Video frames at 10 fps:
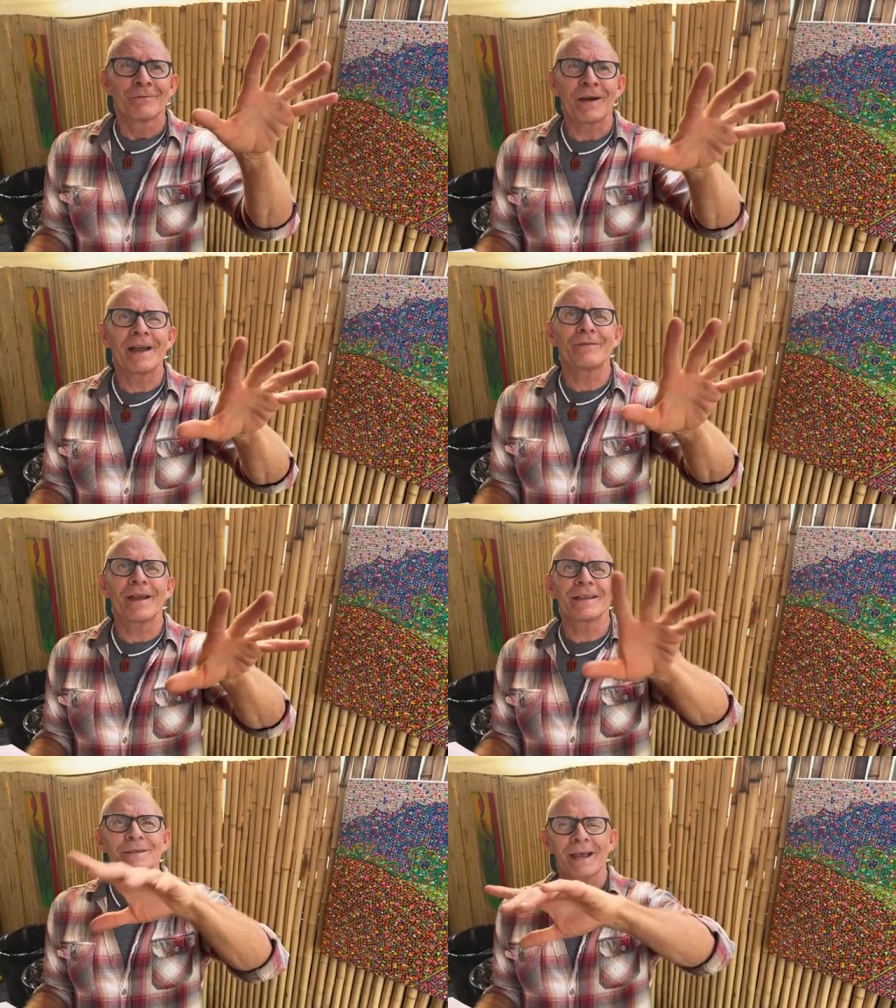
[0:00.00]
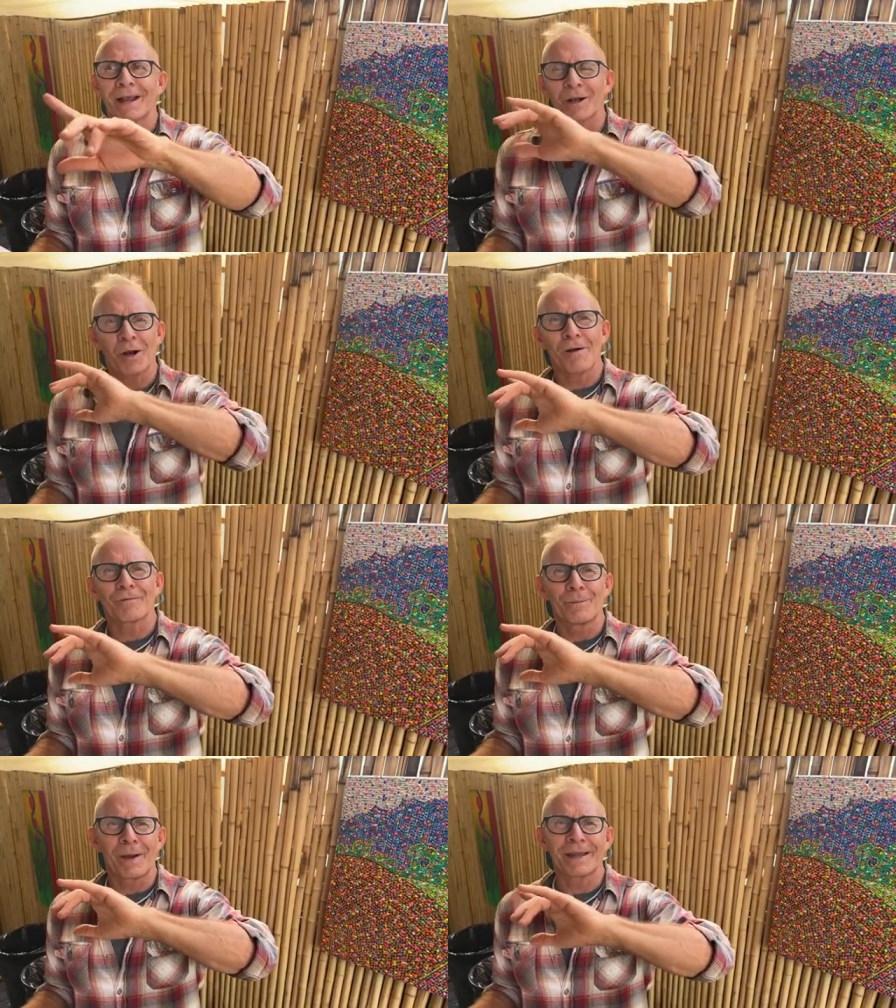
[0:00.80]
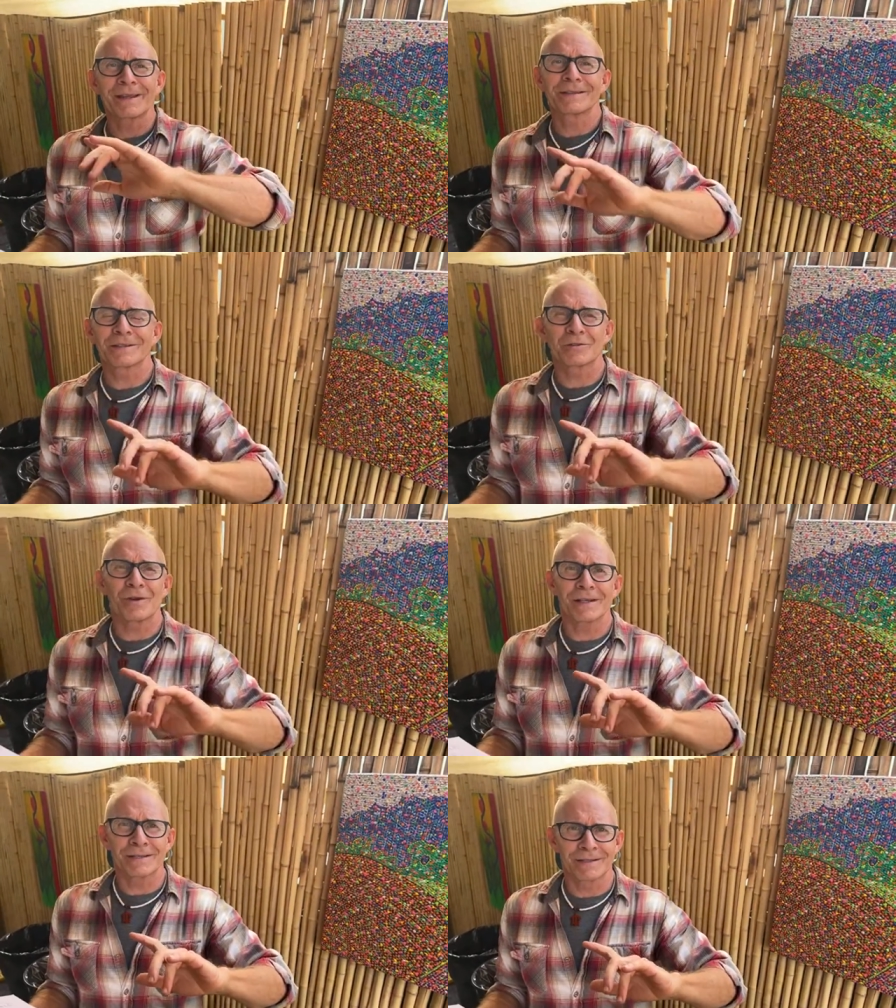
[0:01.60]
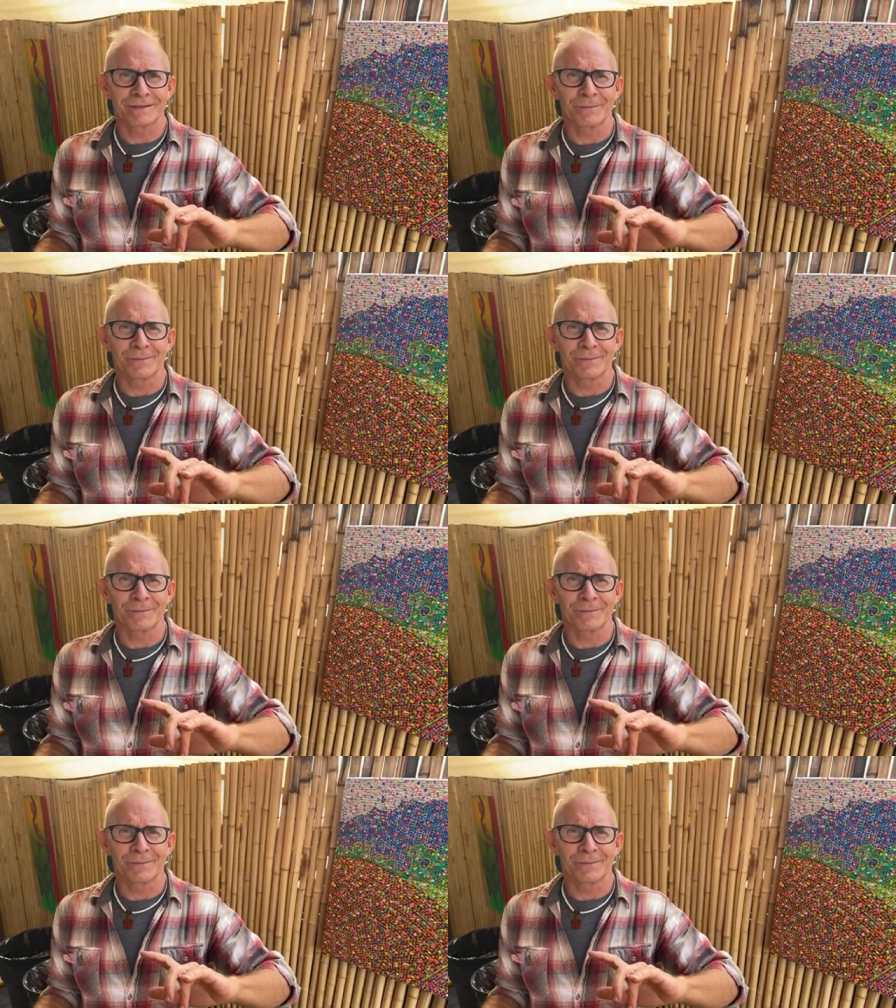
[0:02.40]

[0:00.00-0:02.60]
5 eggs. I got a call from Mike in distress